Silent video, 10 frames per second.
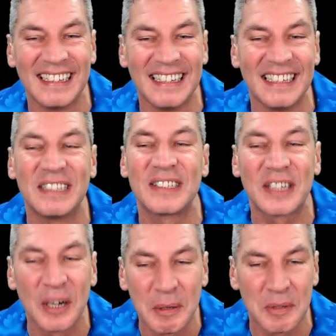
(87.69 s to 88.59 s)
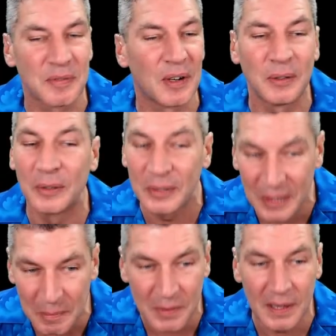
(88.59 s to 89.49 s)
It's Skype's fault or
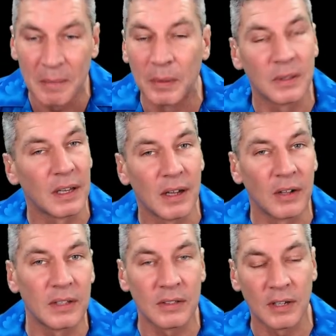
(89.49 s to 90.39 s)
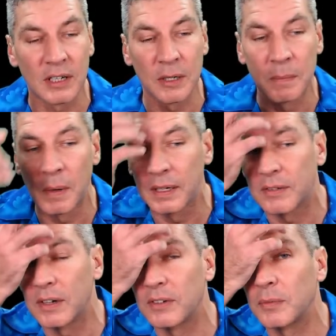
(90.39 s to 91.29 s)
something. But then I did tell you my
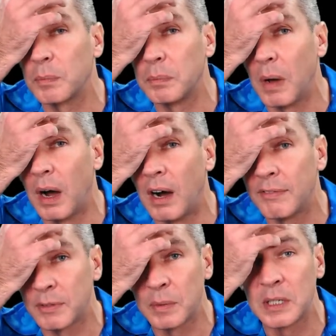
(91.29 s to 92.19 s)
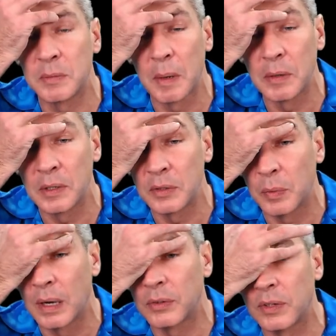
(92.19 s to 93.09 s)
crash after we'd spoken as
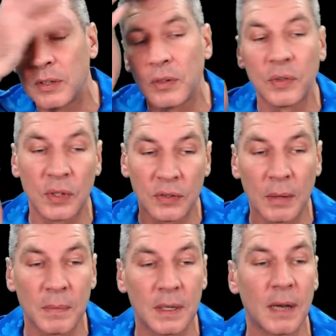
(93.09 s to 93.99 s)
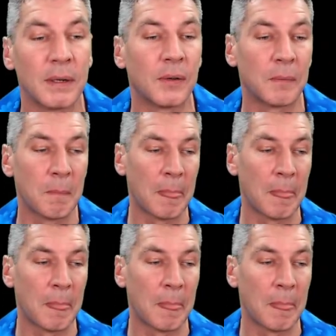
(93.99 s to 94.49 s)
well. So there's obviously something going on.